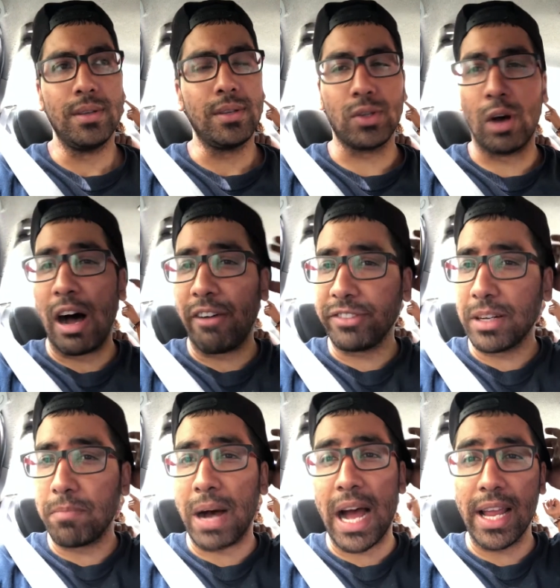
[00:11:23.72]
So
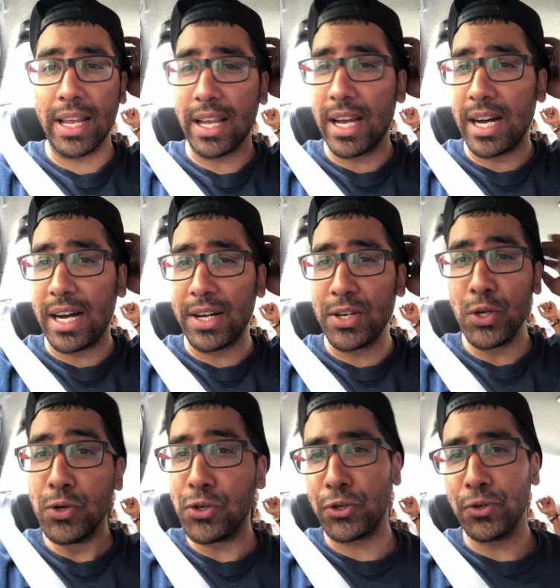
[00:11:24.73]
after buying a
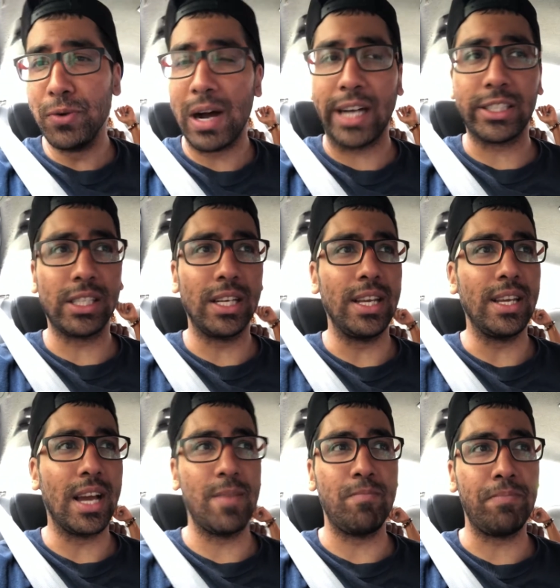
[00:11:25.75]
new shoe,
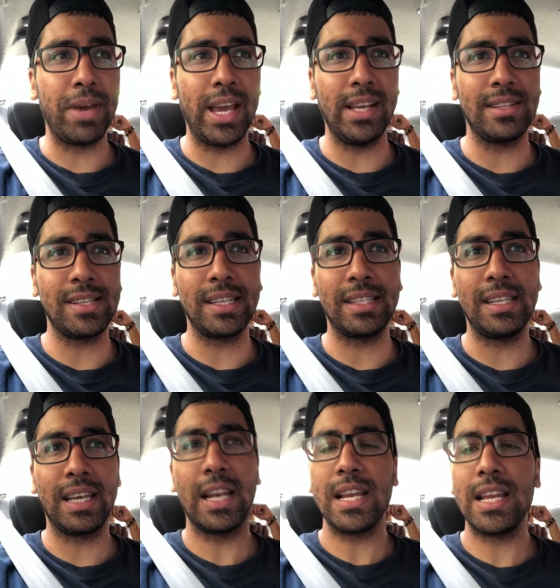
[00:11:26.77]
actually, I paid
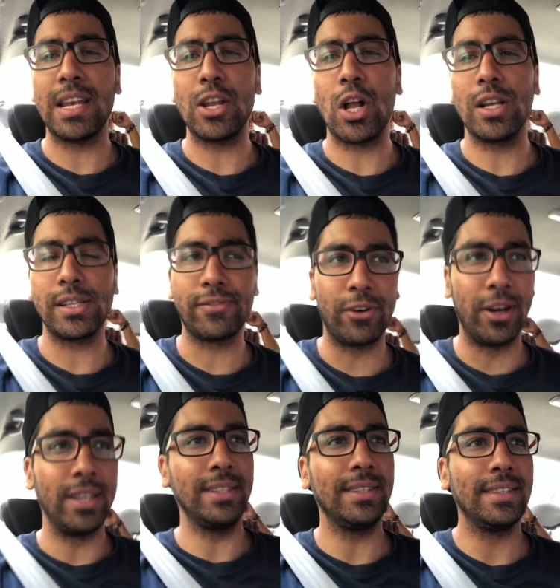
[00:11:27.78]
sixty Canadian dollars for it.